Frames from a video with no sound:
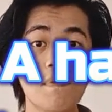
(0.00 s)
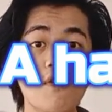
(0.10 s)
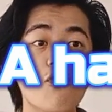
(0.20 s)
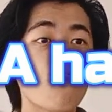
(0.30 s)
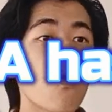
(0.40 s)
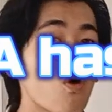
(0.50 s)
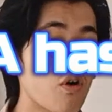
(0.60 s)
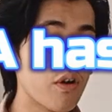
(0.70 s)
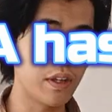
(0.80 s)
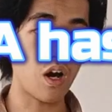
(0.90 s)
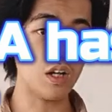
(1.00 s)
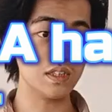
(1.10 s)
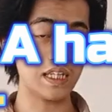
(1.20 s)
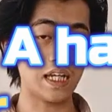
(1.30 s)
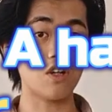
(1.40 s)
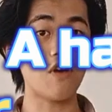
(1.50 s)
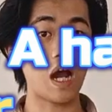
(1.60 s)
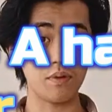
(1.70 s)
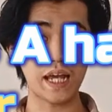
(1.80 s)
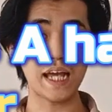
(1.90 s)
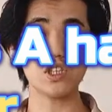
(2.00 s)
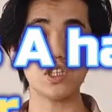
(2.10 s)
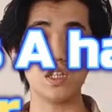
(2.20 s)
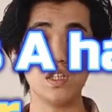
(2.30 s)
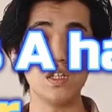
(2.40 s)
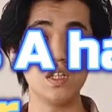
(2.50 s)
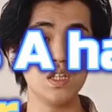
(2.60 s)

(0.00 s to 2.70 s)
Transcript: before the onset of hypertension.